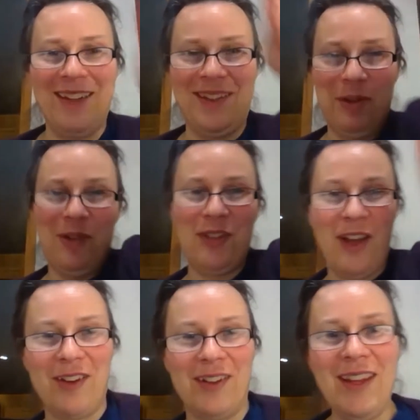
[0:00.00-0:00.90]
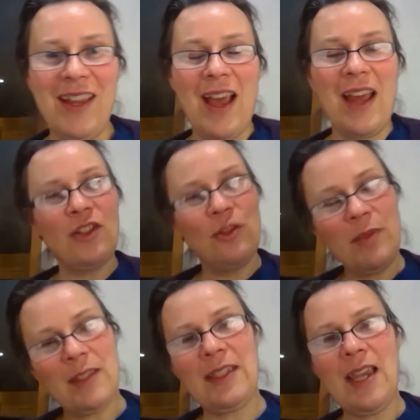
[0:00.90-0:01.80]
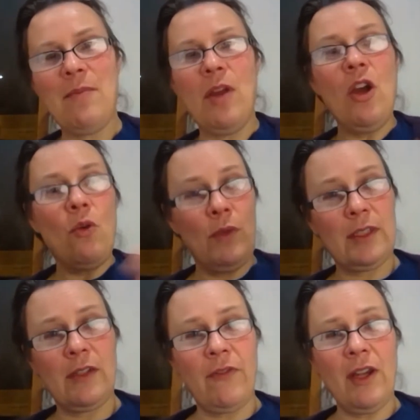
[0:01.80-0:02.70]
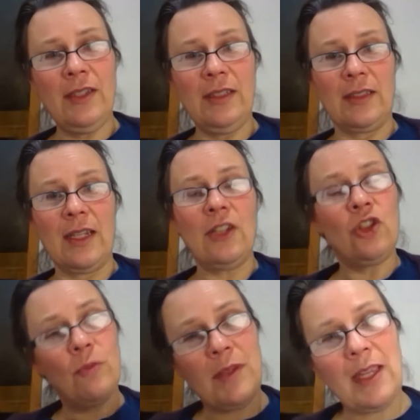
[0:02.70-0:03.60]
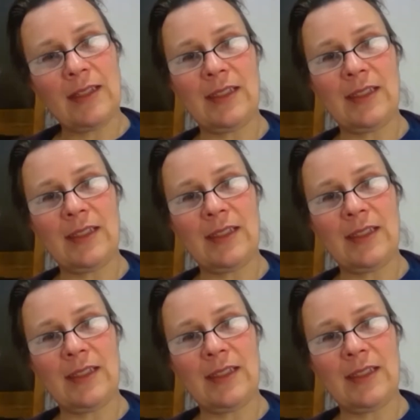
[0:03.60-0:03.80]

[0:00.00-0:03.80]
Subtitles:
mute on. And it should be the same with devices, and it should be that